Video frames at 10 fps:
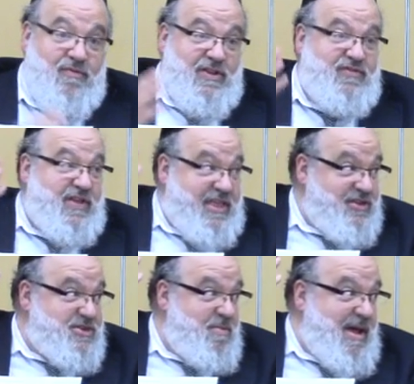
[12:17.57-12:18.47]
If they
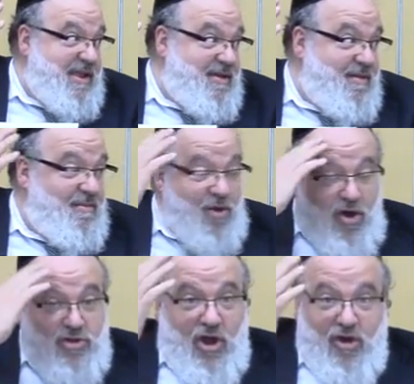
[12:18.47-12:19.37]
kill somebody,
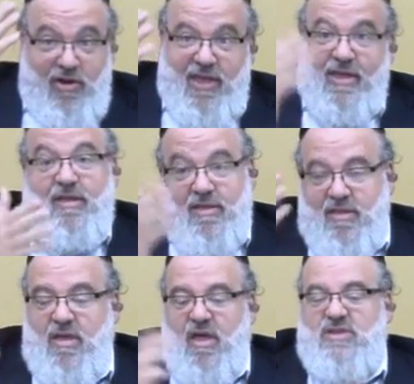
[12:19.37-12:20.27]
Yeharei,
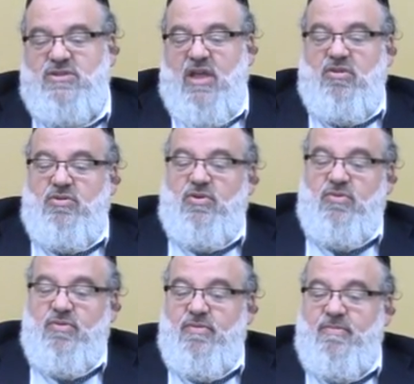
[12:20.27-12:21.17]
yeah, it's they do too.
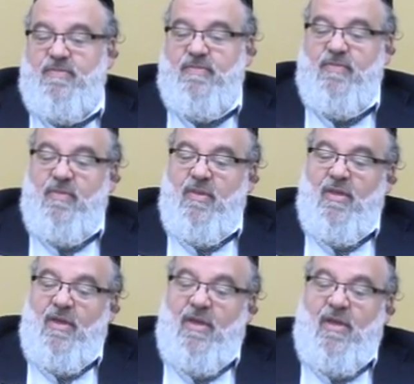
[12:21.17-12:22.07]

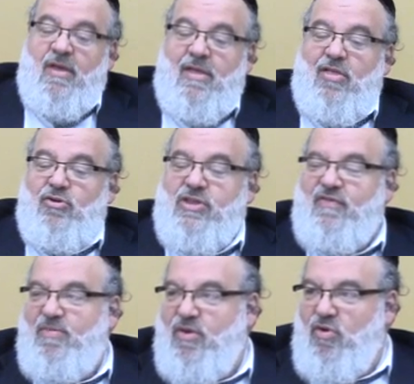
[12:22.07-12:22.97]
He learned it
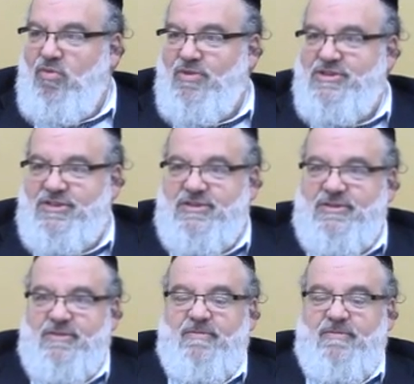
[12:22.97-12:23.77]
from the Romans.